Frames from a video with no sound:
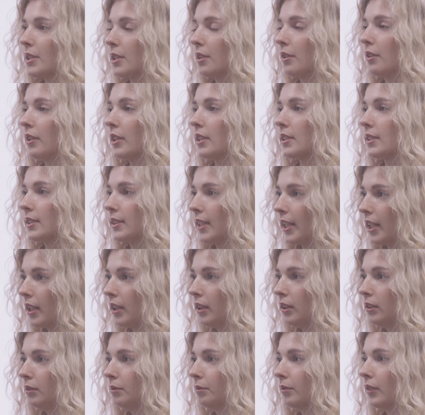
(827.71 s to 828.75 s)
series
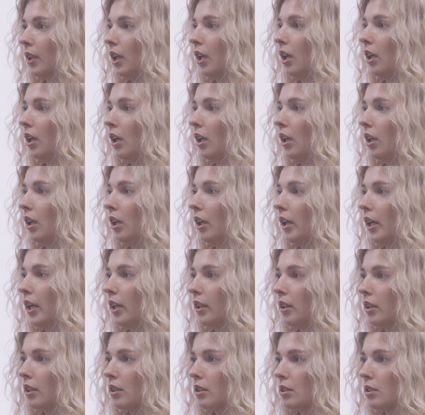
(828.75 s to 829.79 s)
data,
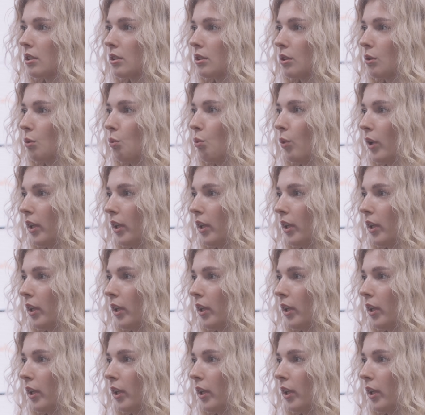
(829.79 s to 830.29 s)
and it